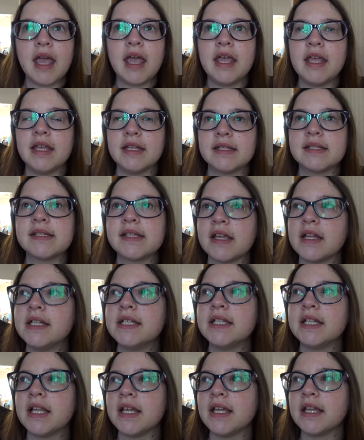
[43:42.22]
It
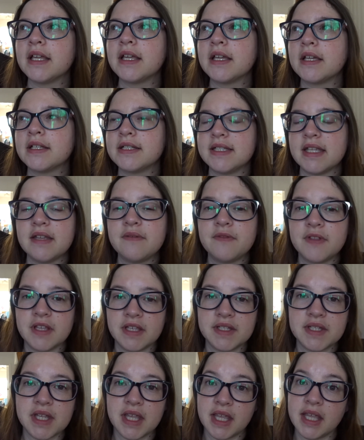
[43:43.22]
sounded like Dave
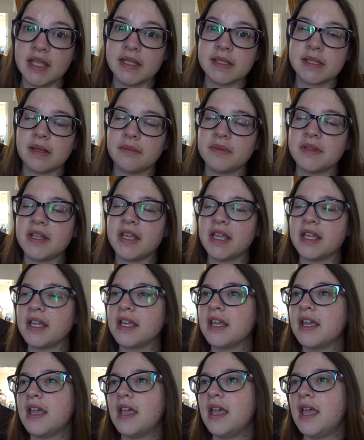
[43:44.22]
thinks it hit something.
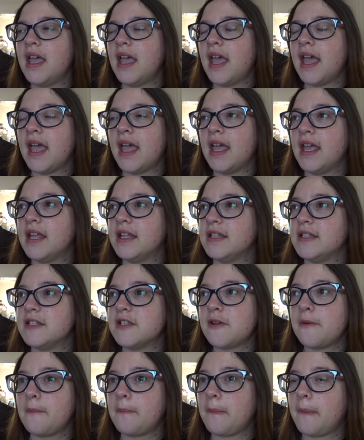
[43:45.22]
And
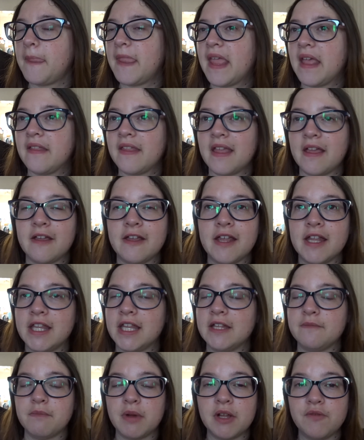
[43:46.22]
yeah, and
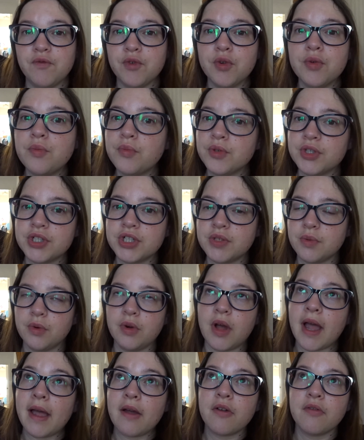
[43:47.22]
then my room was,
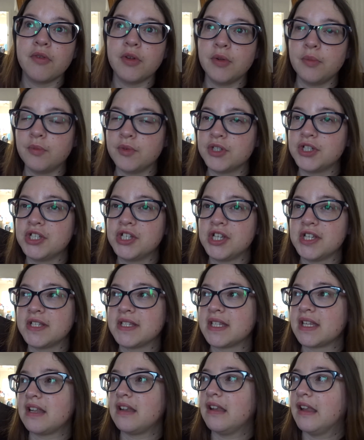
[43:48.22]
or our room was
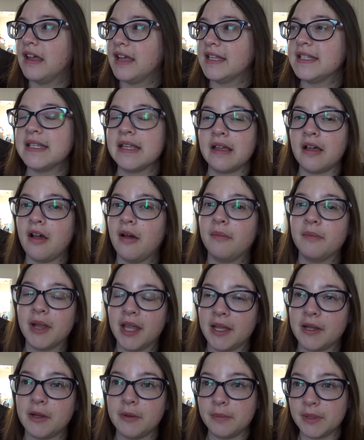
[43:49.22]
just lighting up
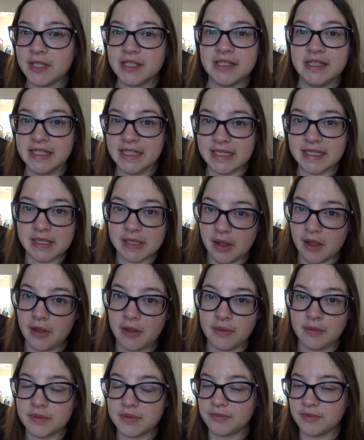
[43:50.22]
like a bloody
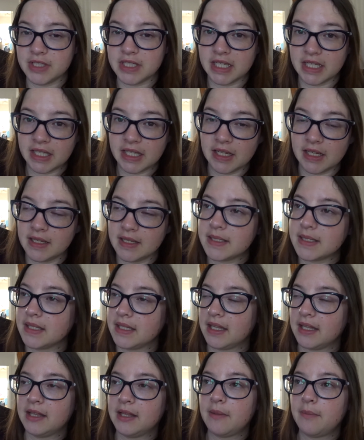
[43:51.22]
disco. It was ridiculous.
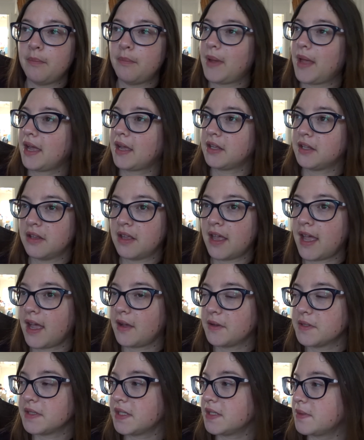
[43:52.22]
And then the back of the
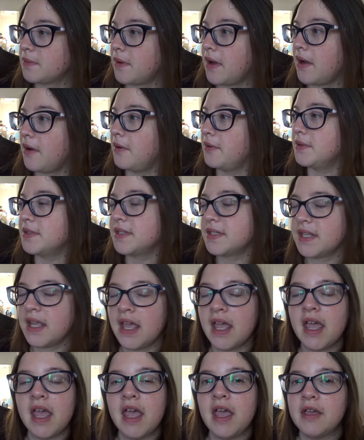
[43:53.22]
house as well. It was
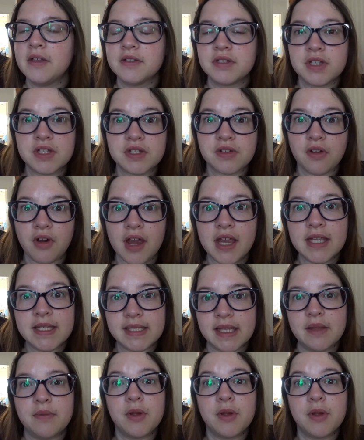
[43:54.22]
just crazy.